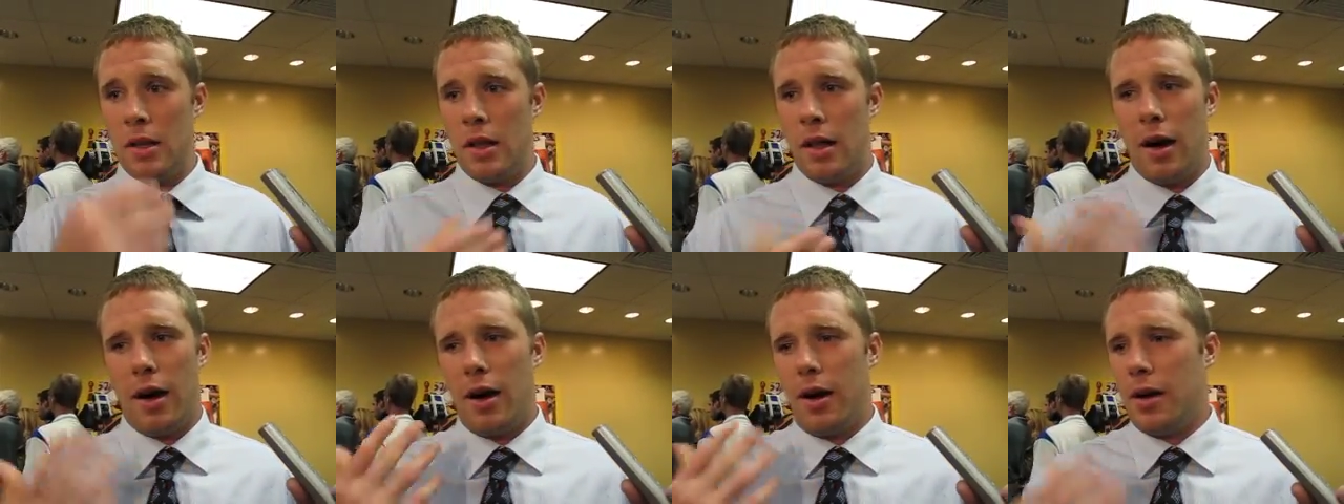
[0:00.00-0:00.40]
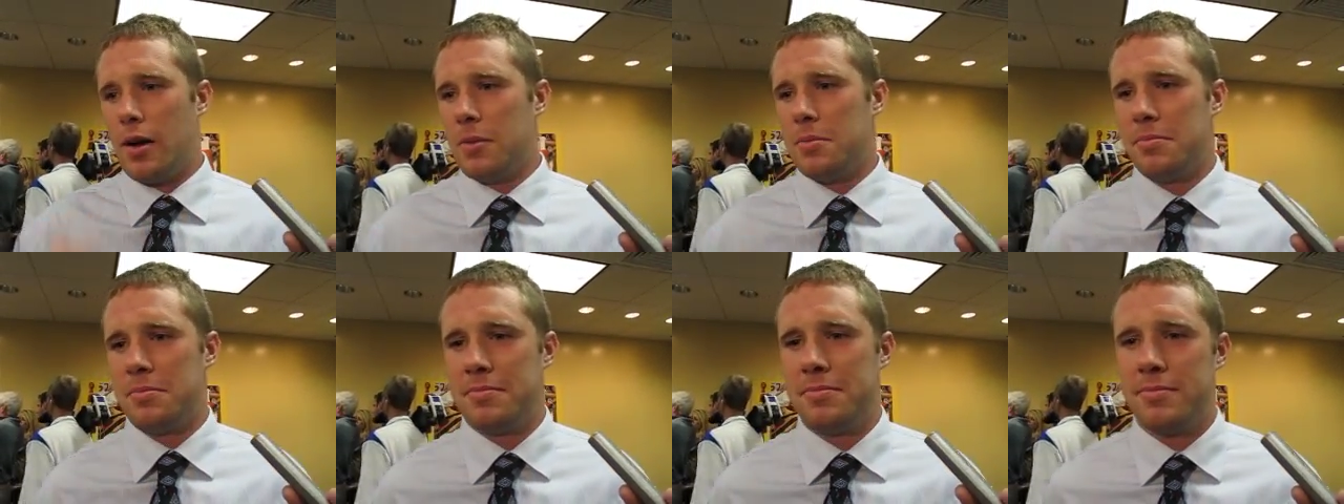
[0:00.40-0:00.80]

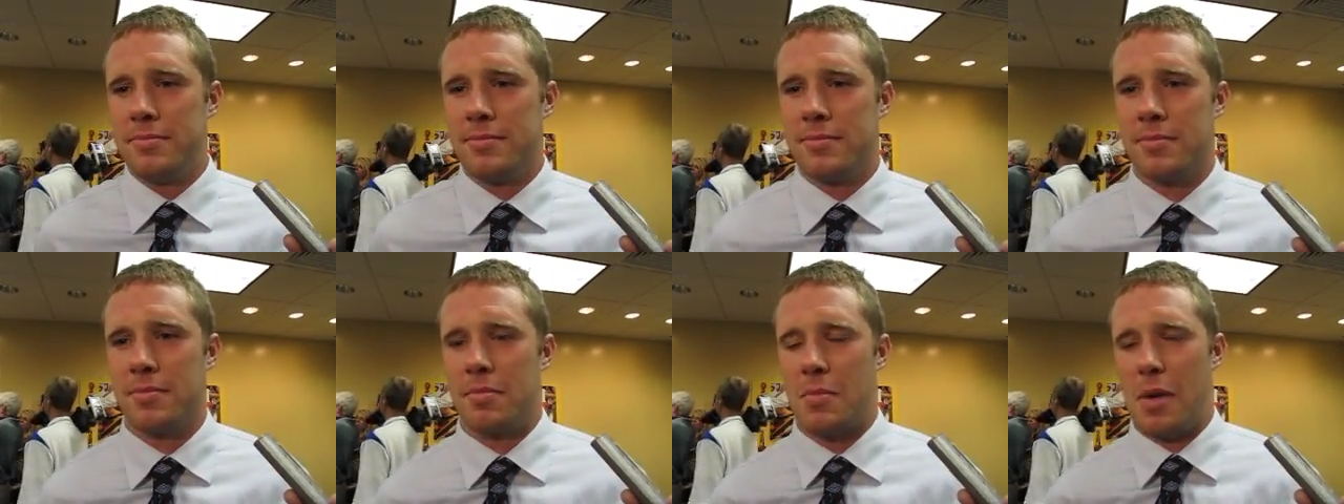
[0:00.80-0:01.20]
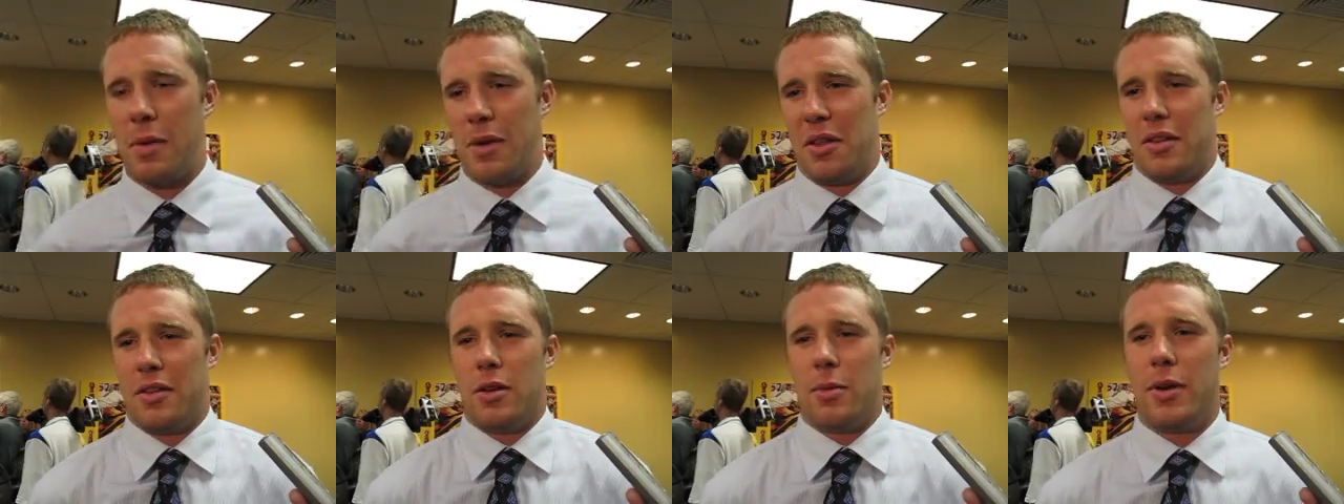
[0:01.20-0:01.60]
Um, maybe
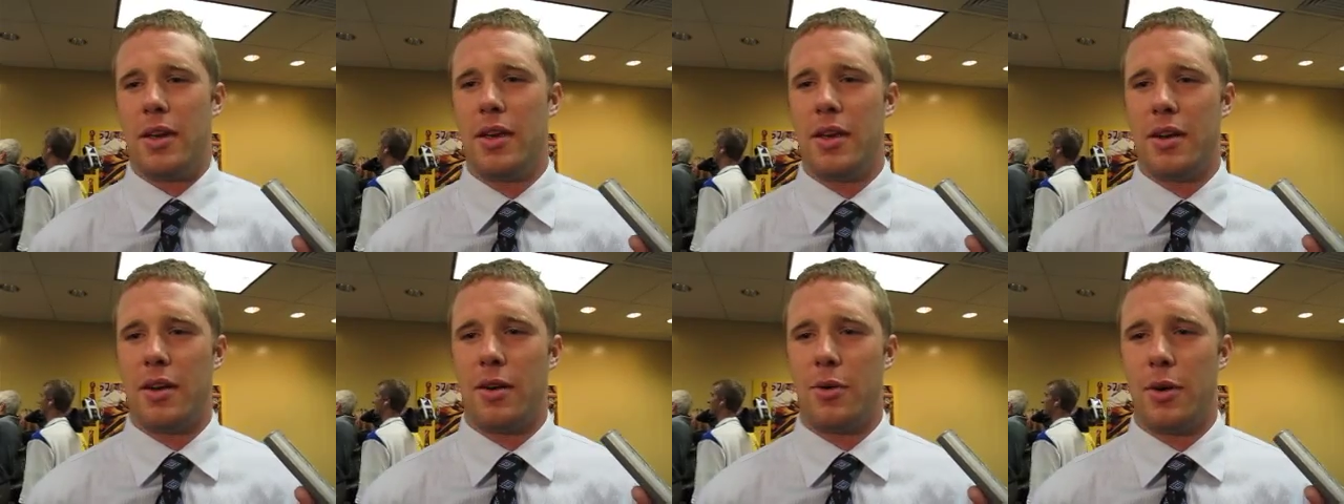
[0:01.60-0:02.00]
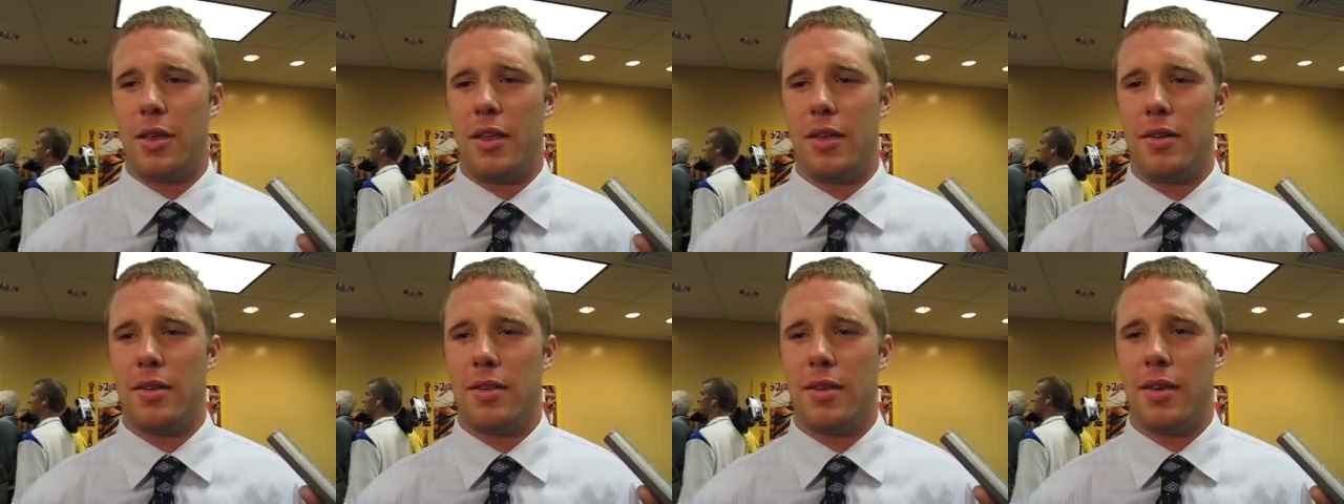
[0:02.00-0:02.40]
a little bit. You know,
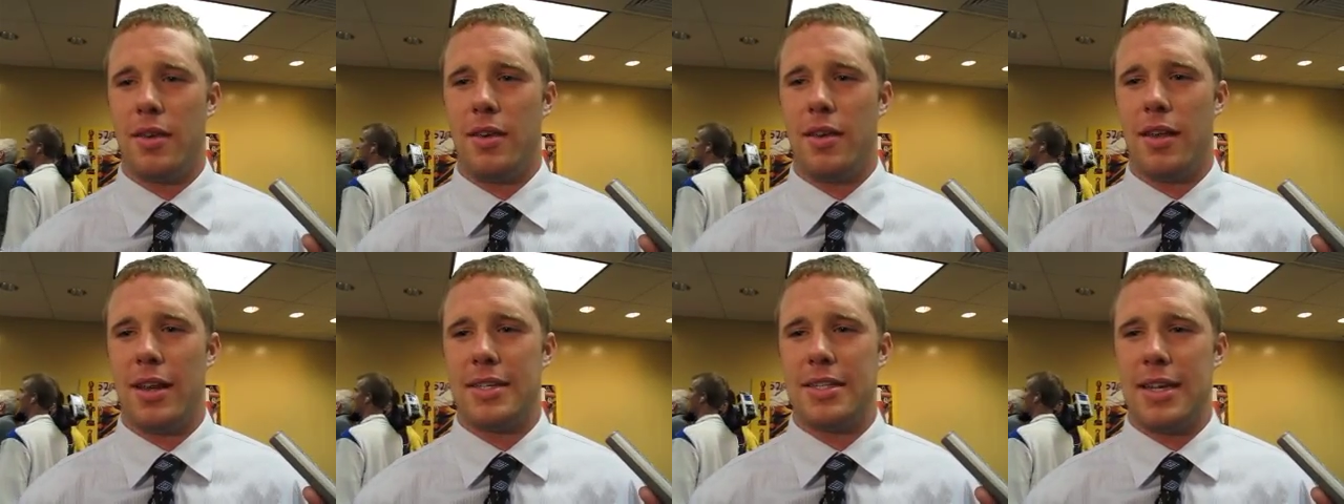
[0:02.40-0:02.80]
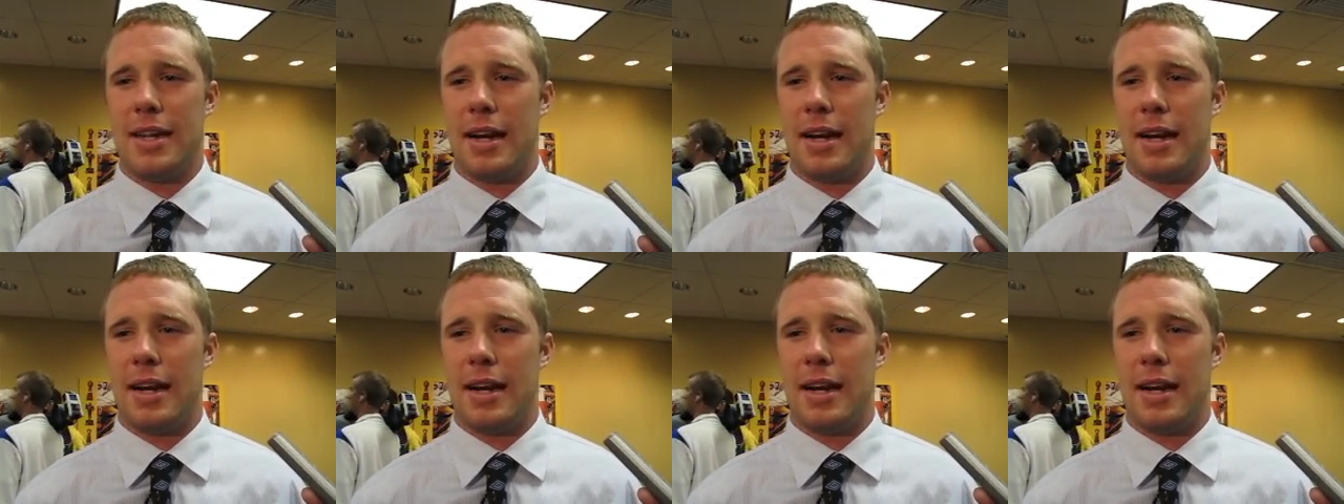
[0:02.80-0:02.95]
we you like to get